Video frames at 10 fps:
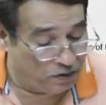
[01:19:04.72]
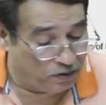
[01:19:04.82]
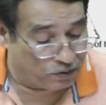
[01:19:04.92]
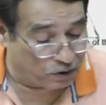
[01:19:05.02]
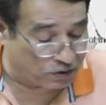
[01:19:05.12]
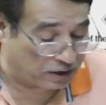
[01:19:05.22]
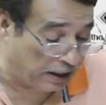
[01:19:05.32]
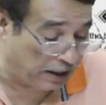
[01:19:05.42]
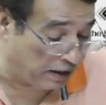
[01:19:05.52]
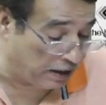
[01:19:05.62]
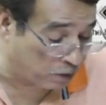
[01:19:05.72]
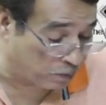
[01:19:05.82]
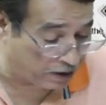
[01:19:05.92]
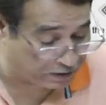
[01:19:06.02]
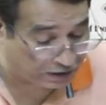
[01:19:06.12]
So selling
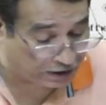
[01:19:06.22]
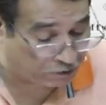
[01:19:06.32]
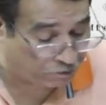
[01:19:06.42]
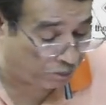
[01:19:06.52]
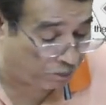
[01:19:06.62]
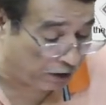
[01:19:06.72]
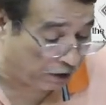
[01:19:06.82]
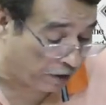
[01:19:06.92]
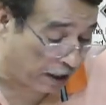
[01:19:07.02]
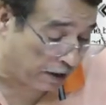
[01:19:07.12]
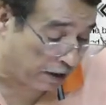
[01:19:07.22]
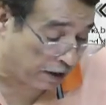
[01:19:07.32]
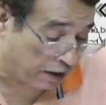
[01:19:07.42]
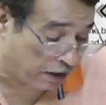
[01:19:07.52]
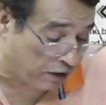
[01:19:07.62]
expenses will be
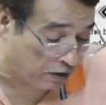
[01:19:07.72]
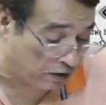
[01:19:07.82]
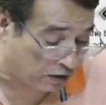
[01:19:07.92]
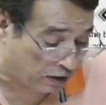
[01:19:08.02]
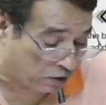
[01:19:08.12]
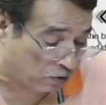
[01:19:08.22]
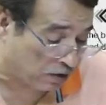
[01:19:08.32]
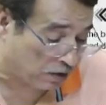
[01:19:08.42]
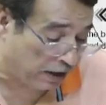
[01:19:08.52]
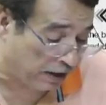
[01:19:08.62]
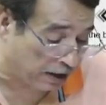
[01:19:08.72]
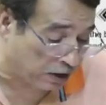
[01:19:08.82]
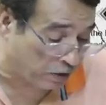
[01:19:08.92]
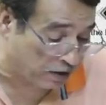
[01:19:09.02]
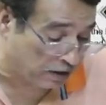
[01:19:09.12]
divided in this ratio. Selling
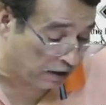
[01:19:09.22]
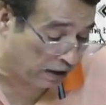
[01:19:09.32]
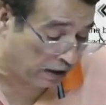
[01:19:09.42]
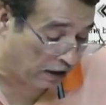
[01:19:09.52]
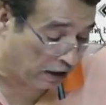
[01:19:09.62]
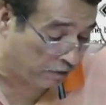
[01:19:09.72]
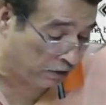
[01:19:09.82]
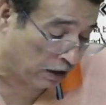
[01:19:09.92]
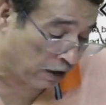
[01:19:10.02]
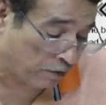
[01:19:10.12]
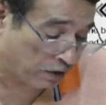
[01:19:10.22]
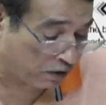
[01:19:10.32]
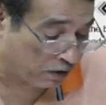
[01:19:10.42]
expenses are 11,000.